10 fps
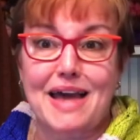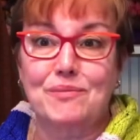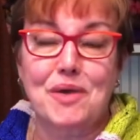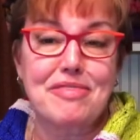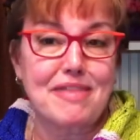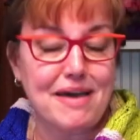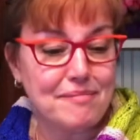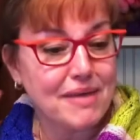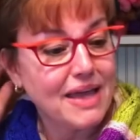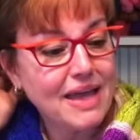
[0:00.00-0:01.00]
on with
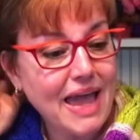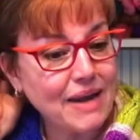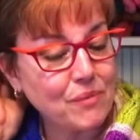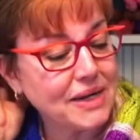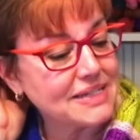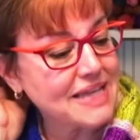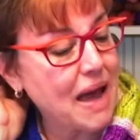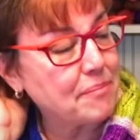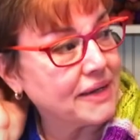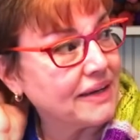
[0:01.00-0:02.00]
them and what has
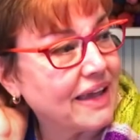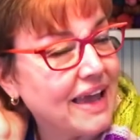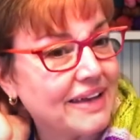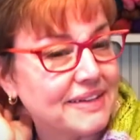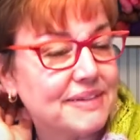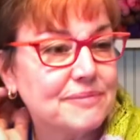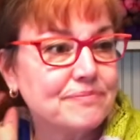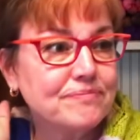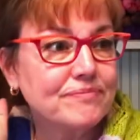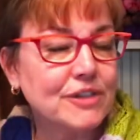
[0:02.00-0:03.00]
happened. And
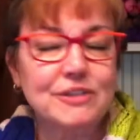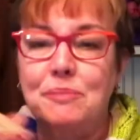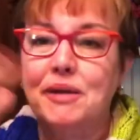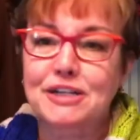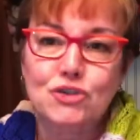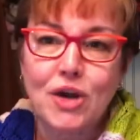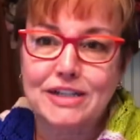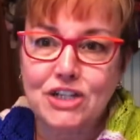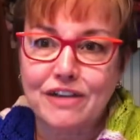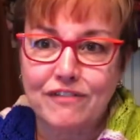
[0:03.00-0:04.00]
there's a big
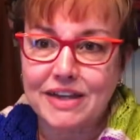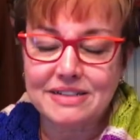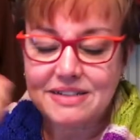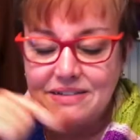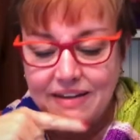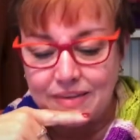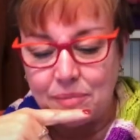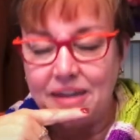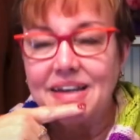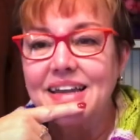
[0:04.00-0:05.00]
tragic event at the
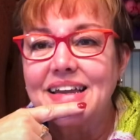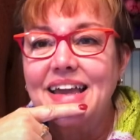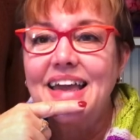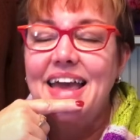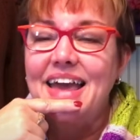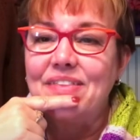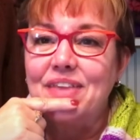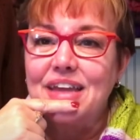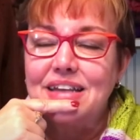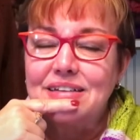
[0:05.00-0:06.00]
beginning,
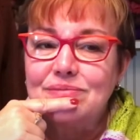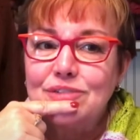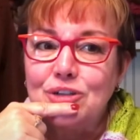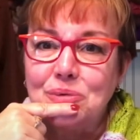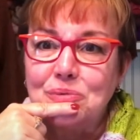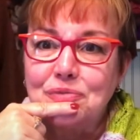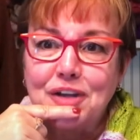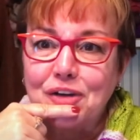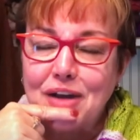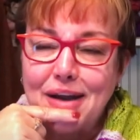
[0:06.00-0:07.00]
and then you
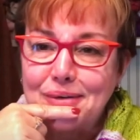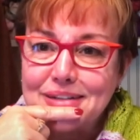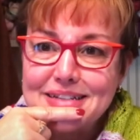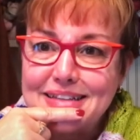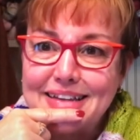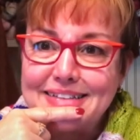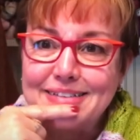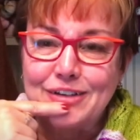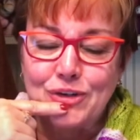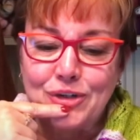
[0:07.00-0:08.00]
figure out that
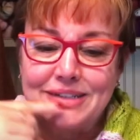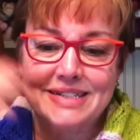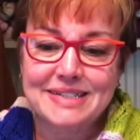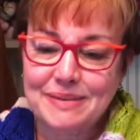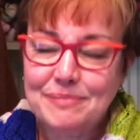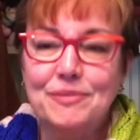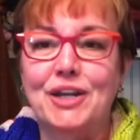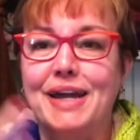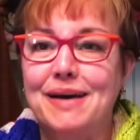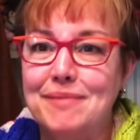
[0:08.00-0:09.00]
the cook is
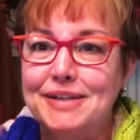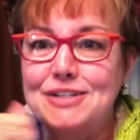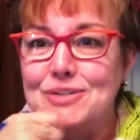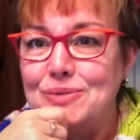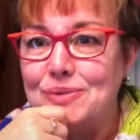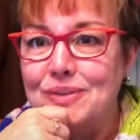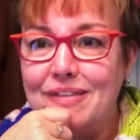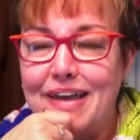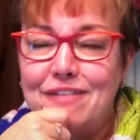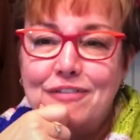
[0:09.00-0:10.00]
going to come into the
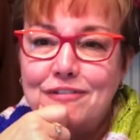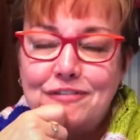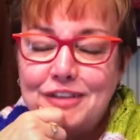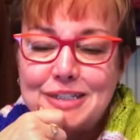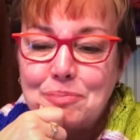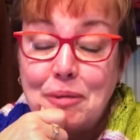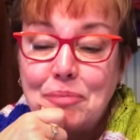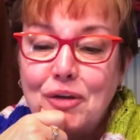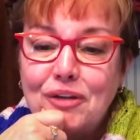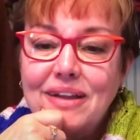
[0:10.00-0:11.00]
life of these
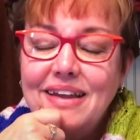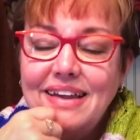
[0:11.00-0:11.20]
people.